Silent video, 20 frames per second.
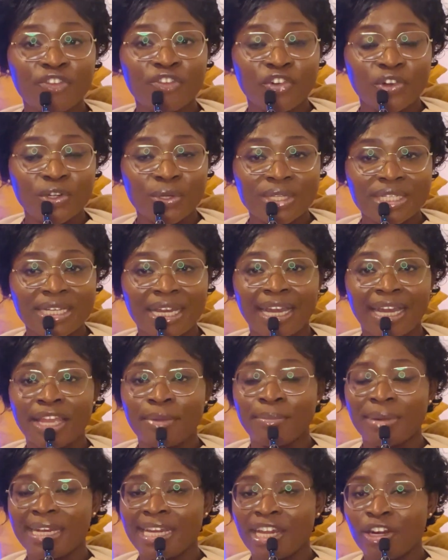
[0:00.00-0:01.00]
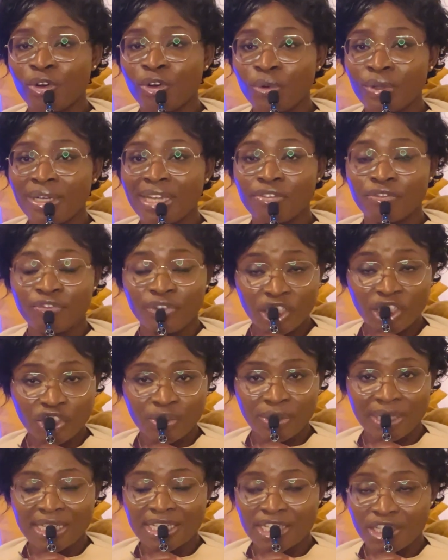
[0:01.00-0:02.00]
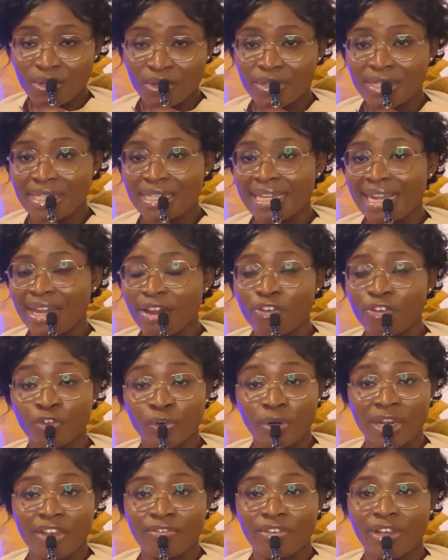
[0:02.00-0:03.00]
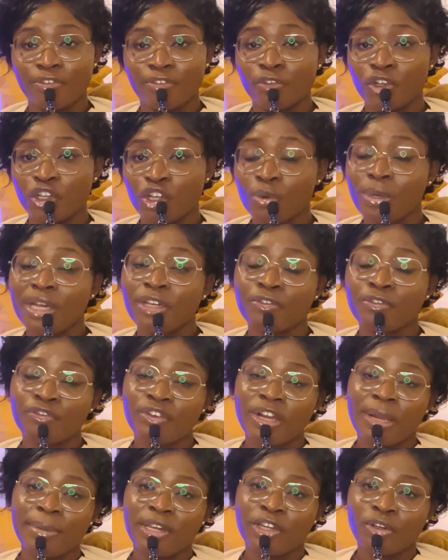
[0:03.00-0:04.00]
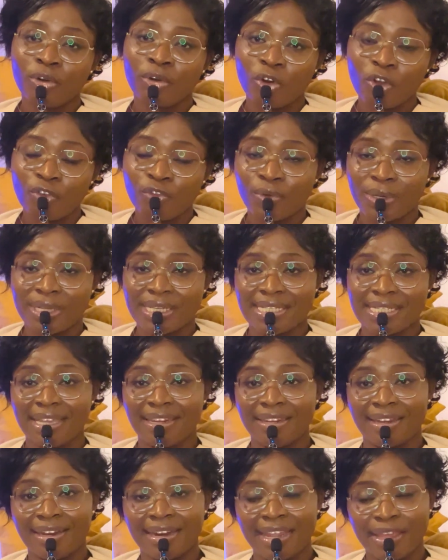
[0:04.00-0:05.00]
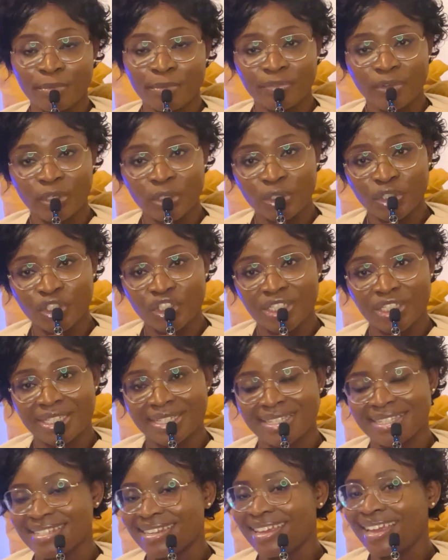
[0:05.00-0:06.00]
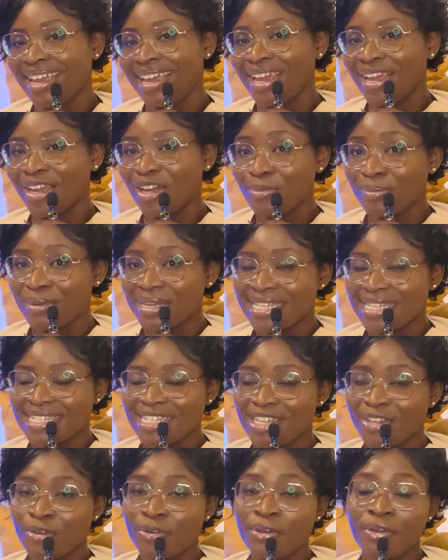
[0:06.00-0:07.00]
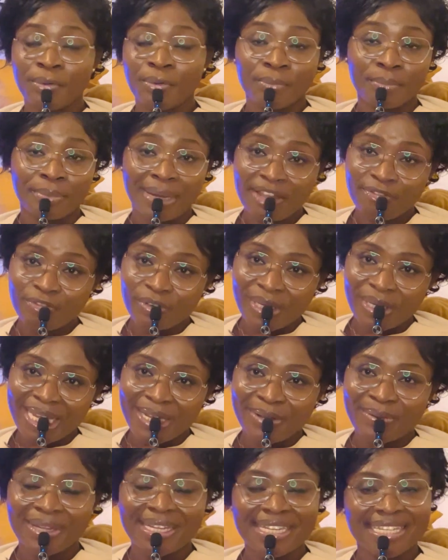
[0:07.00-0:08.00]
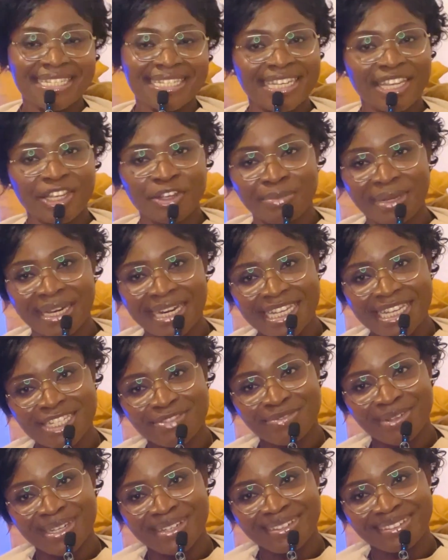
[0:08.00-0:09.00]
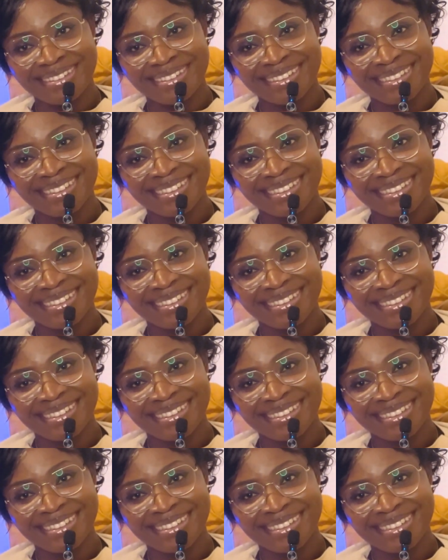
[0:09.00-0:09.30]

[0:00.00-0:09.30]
you for your time, and I know that victory is yours now and forever for you and your family, your loved ones, in the name of the Lord Jesus. God bless you. Bye for now, and see you in my next video.